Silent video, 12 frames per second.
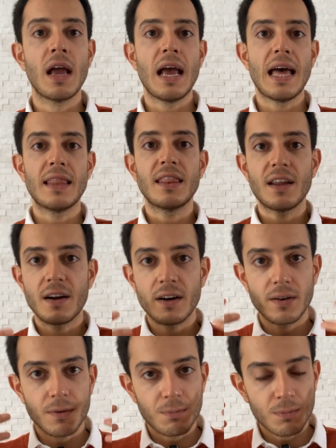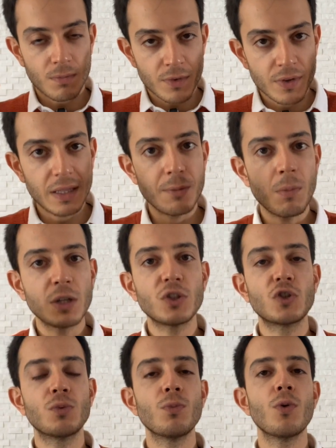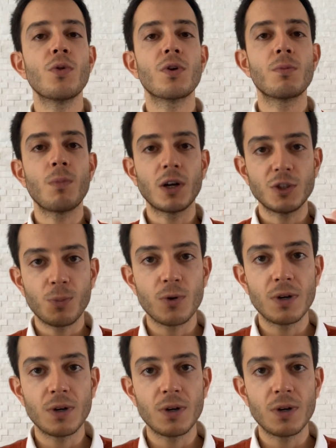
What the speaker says: and that are really much smoother, much more